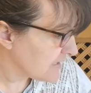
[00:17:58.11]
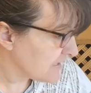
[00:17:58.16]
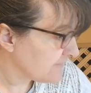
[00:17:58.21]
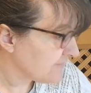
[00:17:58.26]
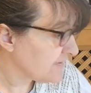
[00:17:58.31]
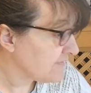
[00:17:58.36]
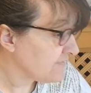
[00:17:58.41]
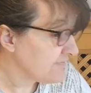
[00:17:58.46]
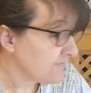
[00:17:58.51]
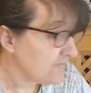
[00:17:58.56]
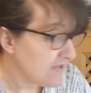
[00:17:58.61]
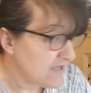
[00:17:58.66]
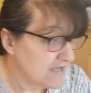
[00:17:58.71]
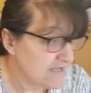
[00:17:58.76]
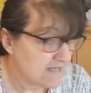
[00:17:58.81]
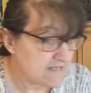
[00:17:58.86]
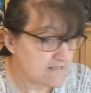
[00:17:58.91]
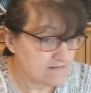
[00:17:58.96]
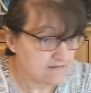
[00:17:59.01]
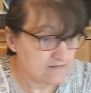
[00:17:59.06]
And then
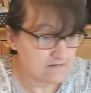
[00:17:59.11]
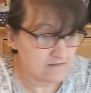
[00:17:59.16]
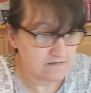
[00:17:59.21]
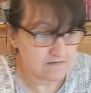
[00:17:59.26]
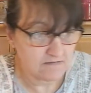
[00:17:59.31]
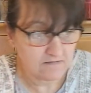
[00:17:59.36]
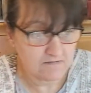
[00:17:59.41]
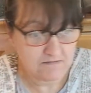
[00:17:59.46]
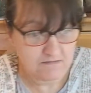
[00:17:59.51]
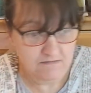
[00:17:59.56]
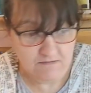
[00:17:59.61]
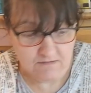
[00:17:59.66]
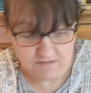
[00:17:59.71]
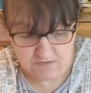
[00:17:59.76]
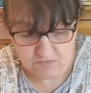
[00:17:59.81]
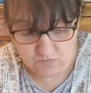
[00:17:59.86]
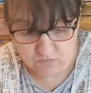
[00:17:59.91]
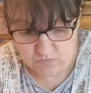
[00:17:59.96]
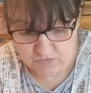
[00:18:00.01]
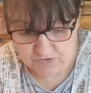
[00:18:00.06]
this. I
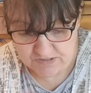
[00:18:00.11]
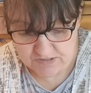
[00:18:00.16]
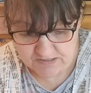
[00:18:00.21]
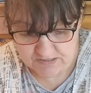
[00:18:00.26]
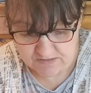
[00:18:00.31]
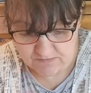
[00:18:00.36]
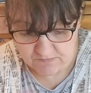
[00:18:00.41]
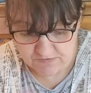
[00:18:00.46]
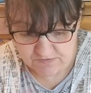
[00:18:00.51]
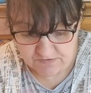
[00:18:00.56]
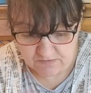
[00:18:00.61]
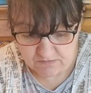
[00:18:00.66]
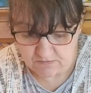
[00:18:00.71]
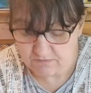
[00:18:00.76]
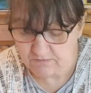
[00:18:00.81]
ordered. I was on